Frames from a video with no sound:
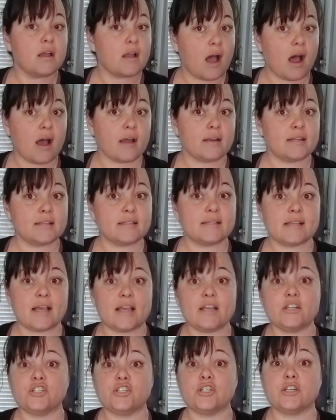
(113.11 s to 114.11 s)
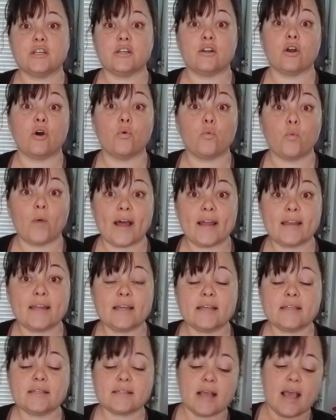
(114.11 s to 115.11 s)
condensation, on
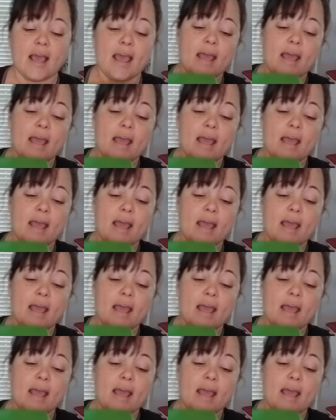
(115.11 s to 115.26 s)
wetness,